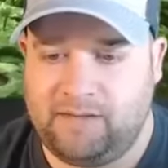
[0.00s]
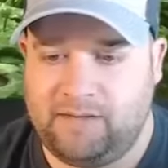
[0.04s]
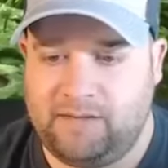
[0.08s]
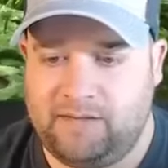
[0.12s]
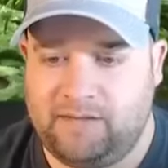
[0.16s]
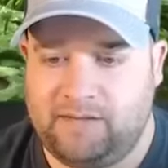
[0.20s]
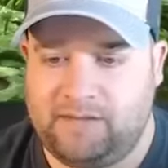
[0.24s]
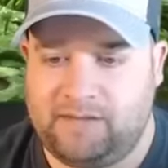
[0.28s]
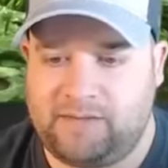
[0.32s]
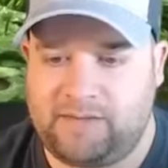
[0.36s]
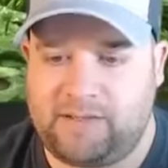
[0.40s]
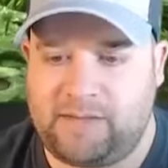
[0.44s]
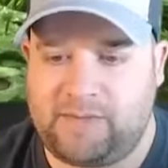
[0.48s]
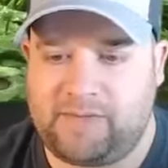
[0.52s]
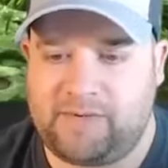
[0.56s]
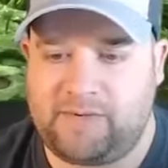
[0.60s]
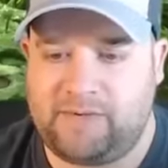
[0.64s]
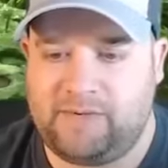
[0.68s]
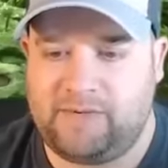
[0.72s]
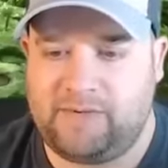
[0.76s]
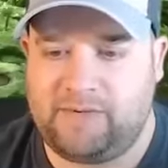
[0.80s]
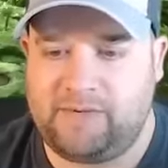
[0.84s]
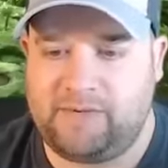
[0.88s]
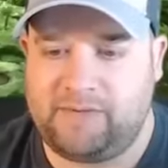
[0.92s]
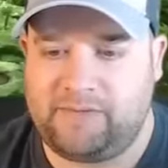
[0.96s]

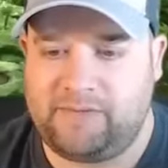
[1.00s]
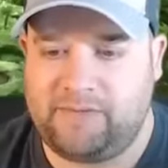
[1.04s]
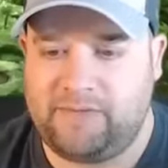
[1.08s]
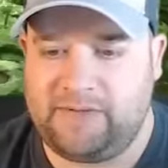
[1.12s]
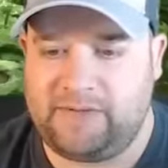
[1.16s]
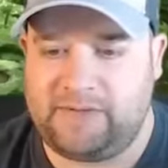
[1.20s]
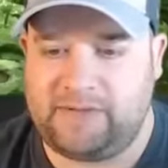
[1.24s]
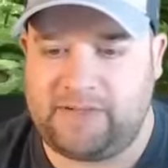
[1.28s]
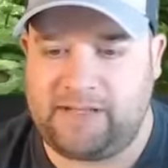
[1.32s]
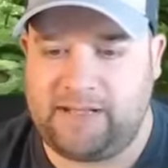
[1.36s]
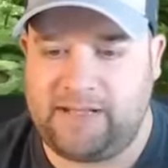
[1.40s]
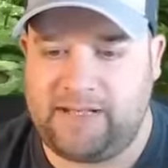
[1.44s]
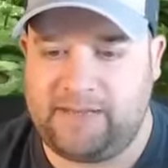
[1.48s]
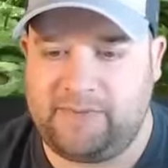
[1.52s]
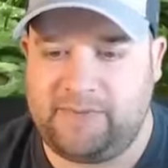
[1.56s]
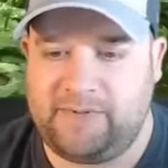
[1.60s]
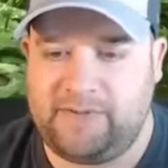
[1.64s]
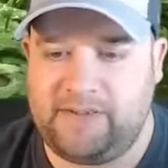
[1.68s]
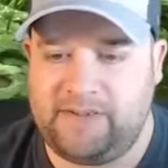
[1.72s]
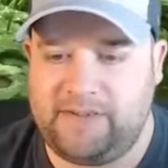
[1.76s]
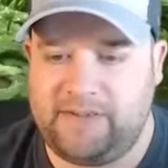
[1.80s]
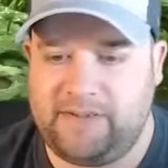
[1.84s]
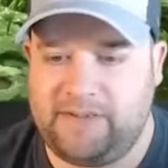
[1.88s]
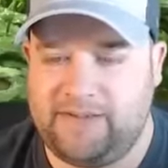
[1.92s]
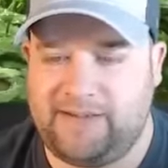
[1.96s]
Tropical Fish
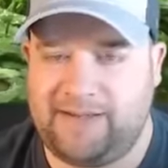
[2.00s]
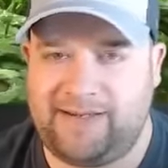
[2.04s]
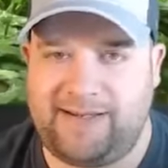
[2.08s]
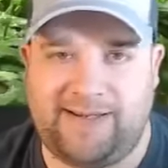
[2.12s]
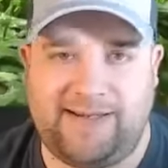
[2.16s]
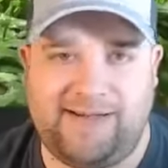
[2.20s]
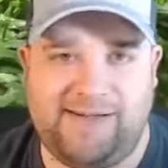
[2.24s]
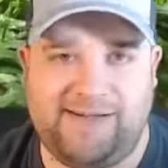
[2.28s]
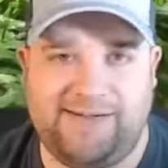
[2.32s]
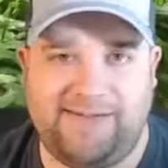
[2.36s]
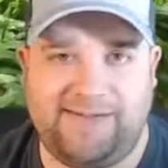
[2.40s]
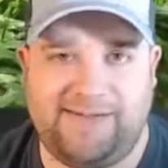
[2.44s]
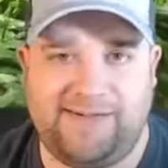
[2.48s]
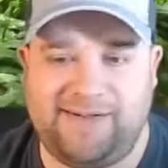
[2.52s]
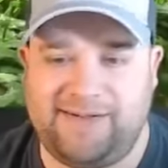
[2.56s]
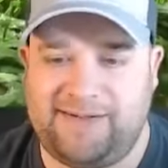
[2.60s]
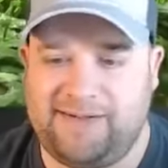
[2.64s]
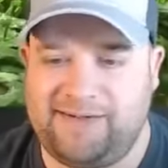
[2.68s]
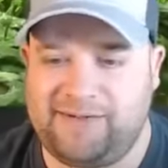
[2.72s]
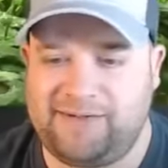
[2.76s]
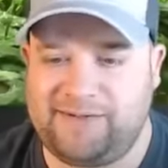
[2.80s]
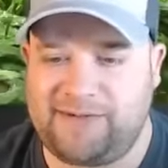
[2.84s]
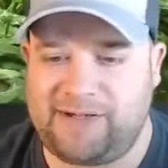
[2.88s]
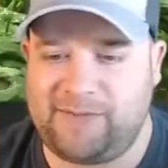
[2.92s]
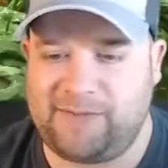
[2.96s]
Happy, just
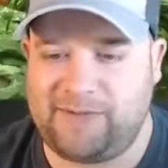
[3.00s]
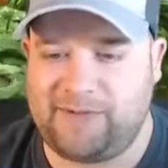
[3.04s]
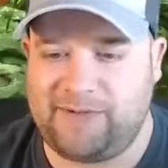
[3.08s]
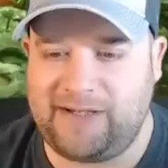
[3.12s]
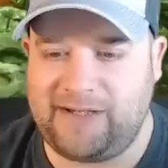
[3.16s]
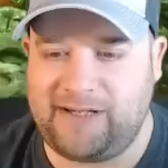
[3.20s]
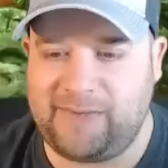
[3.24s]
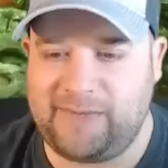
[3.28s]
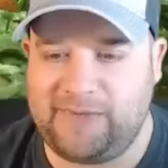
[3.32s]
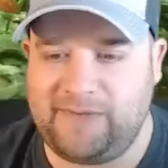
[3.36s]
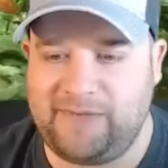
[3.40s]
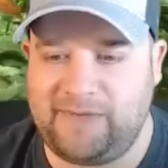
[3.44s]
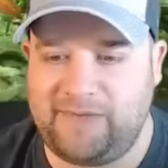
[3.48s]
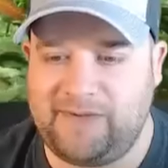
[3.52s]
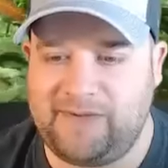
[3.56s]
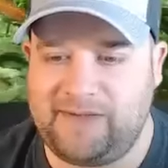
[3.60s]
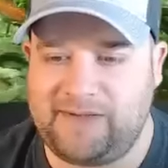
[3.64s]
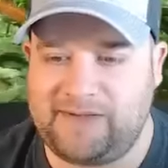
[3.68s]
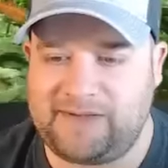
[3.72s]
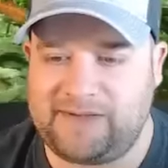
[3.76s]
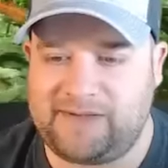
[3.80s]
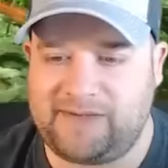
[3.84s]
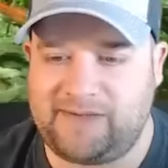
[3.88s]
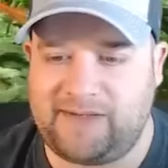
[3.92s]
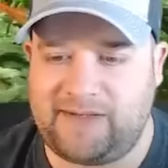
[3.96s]
kidding. Tropical Happy
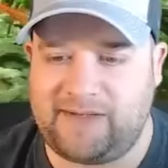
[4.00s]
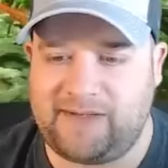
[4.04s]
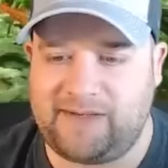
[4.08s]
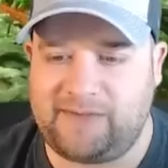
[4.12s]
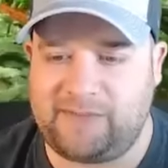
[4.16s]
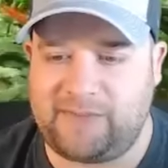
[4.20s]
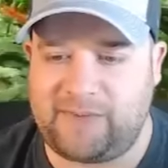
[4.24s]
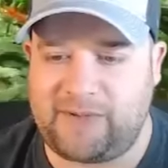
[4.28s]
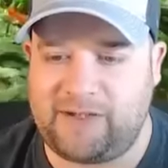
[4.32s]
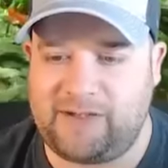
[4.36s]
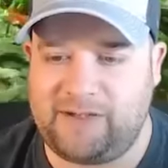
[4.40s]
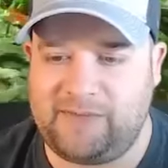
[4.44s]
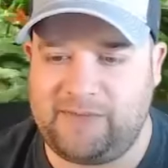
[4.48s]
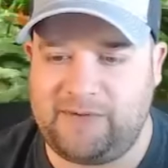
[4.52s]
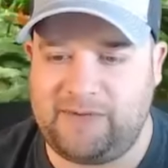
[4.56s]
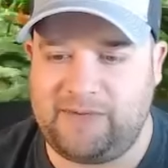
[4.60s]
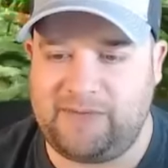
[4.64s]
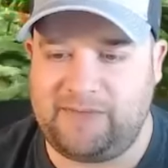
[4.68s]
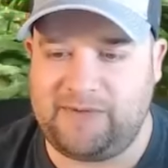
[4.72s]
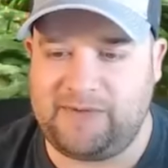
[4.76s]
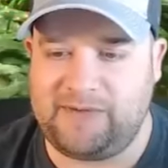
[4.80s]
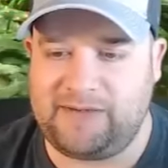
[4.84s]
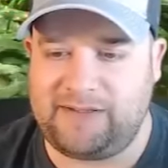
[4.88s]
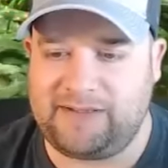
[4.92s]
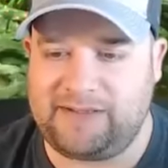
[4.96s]
Fish says, Bob, do you
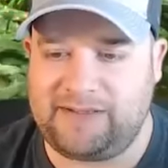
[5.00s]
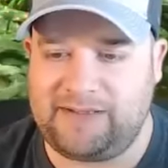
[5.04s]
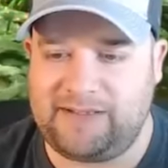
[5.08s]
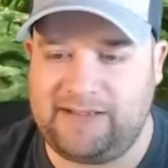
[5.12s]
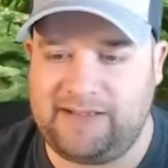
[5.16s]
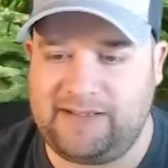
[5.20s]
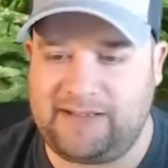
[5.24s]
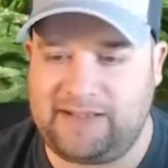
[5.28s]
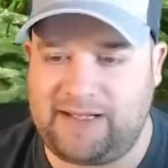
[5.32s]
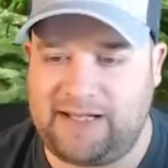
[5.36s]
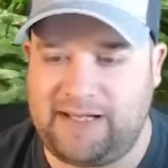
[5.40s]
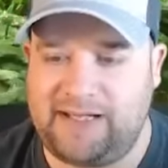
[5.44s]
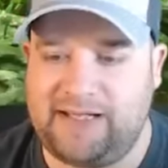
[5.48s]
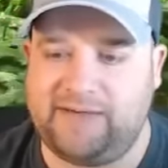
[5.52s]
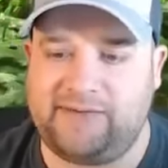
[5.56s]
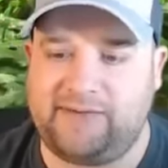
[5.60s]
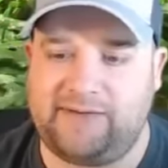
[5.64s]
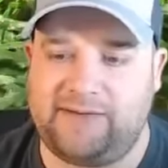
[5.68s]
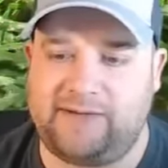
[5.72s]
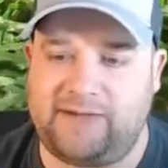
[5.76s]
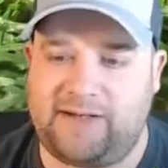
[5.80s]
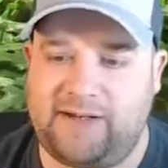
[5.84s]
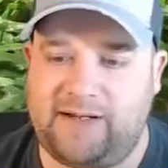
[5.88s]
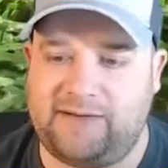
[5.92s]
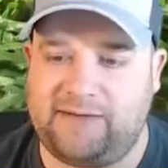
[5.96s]
feel like it
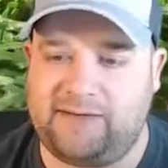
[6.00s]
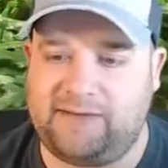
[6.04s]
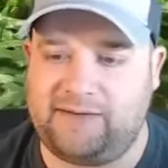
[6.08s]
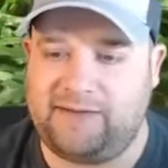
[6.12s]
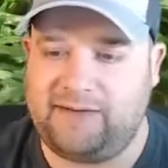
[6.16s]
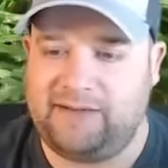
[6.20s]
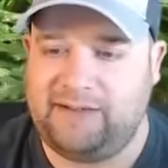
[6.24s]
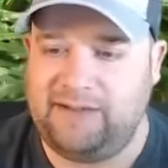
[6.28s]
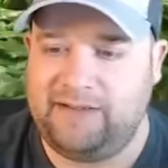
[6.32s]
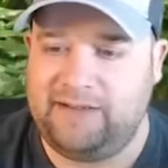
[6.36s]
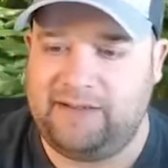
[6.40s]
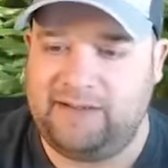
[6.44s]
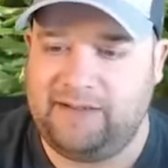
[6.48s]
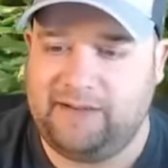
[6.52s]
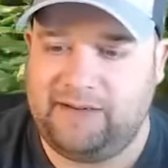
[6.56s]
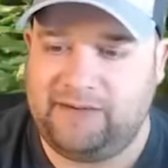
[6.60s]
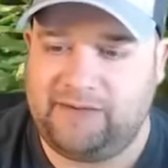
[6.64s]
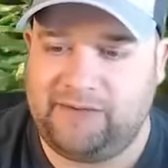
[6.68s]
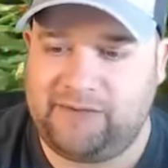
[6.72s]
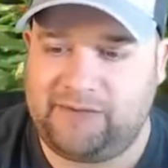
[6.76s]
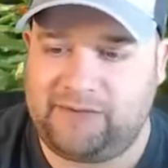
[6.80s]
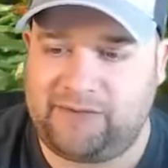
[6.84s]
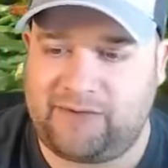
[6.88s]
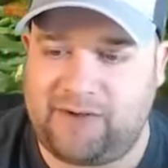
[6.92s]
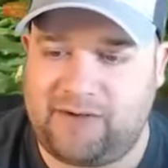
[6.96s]
hasn't gotten
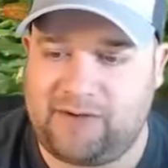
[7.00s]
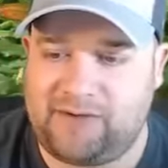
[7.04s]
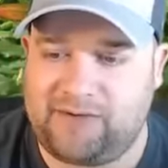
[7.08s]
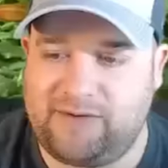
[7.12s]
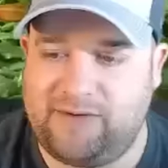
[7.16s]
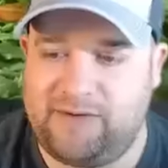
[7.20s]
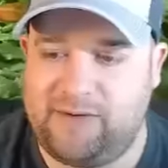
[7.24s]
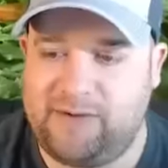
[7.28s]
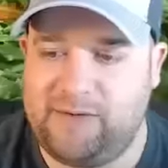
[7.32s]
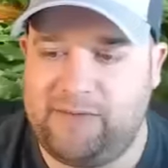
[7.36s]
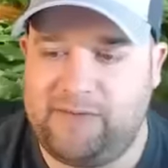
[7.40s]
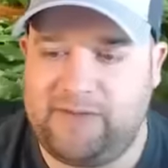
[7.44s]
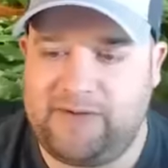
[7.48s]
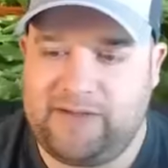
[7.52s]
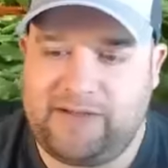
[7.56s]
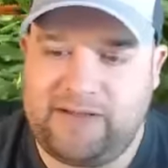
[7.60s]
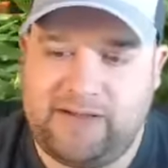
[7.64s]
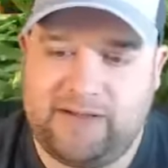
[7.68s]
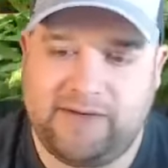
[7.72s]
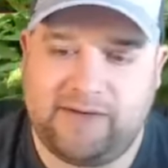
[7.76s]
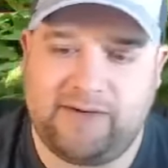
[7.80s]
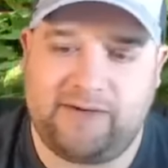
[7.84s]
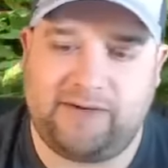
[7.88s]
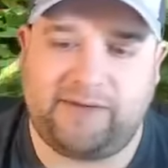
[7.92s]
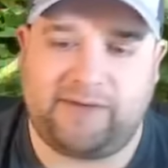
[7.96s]
stronger over the
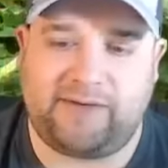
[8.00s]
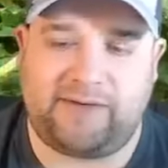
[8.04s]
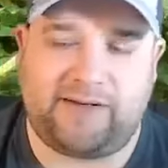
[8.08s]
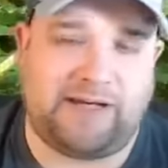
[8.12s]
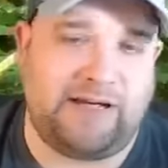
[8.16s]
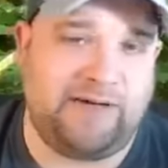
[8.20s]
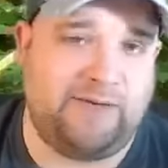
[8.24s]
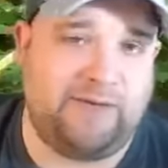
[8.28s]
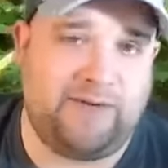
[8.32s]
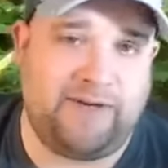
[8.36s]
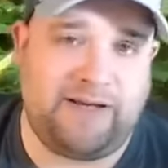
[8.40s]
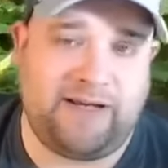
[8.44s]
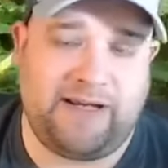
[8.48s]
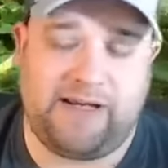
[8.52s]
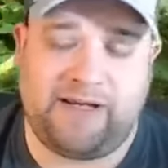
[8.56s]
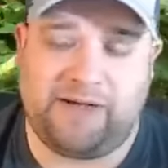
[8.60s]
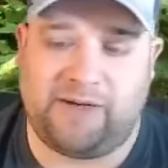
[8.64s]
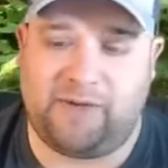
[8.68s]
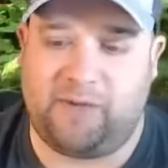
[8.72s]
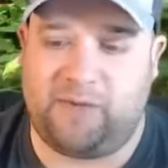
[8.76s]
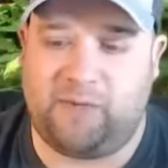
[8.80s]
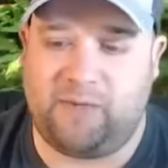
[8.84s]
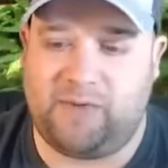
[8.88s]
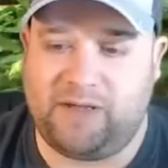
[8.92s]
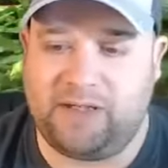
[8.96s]
years? I've only had it
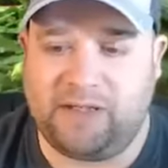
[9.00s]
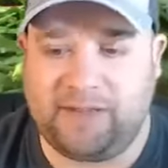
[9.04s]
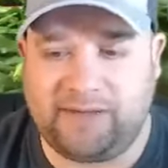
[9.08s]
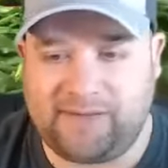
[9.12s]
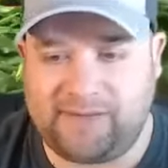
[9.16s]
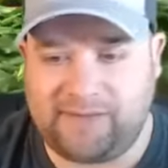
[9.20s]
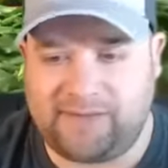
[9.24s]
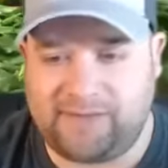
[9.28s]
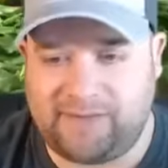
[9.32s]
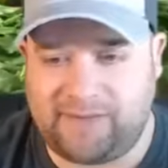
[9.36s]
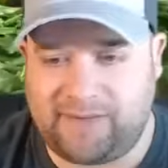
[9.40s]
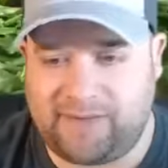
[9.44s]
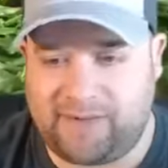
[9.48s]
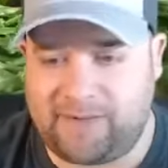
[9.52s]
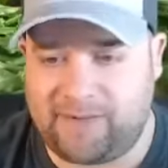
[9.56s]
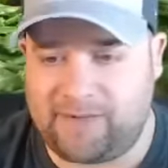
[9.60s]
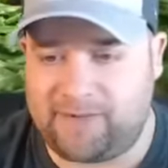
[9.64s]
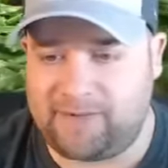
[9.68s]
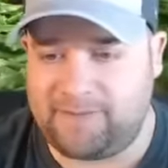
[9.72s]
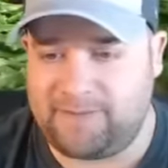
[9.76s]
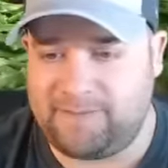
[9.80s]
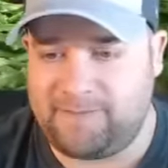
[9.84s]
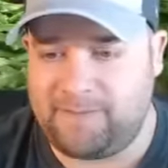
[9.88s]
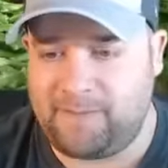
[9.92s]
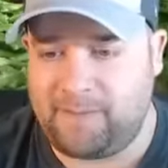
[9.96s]
once,
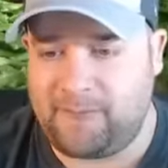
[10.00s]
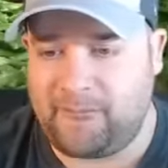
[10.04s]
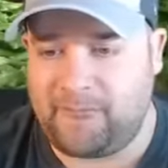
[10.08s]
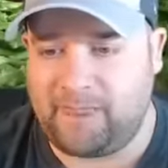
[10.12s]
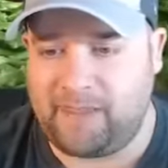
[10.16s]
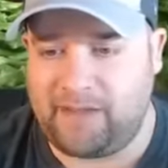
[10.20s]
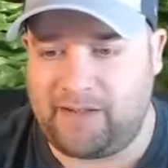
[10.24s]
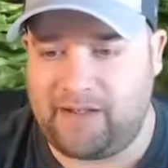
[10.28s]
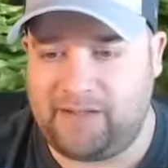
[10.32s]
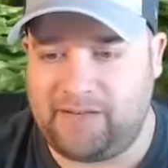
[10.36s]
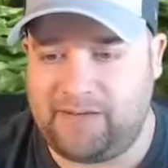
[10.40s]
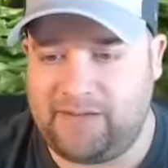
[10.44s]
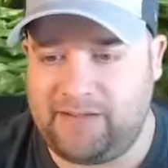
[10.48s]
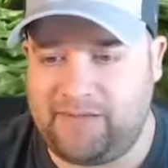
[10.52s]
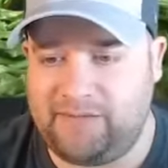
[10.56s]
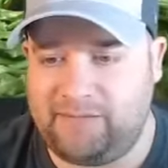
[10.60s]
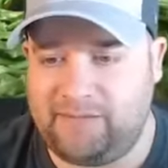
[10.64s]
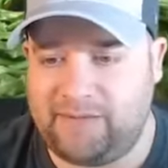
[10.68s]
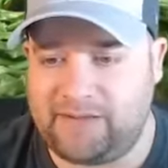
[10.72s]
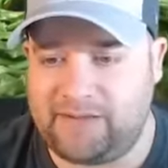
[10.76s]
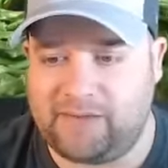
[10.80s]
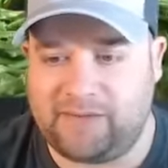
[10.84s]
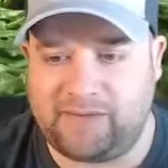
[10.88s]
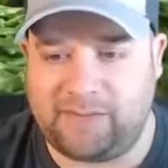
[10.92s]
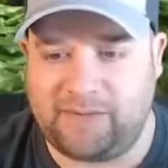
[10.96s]
so I don't have
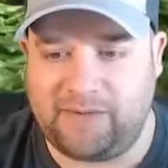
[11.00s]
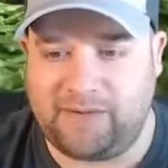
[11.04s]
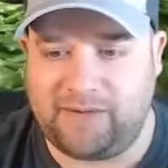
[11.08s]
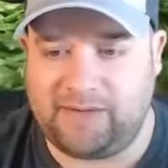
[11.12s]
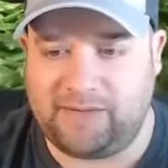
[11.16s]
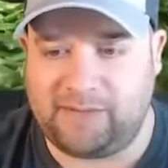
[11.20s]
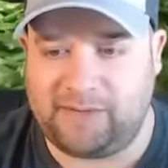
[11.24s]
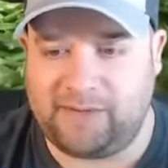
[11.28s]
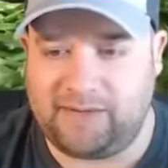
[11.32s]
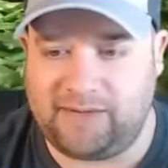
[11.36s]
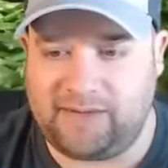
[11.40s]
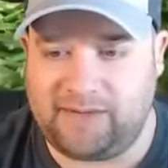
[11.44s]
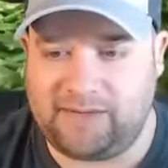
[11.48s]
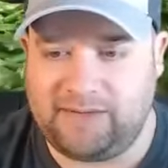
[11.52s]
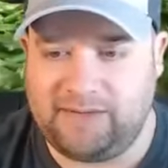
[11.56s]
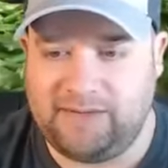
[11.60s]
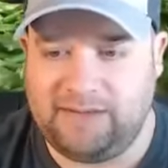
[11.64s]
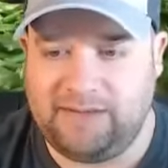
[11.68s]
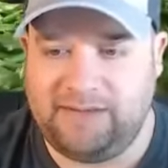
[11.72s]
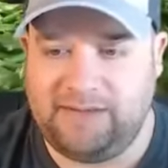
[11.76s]
much experience with it.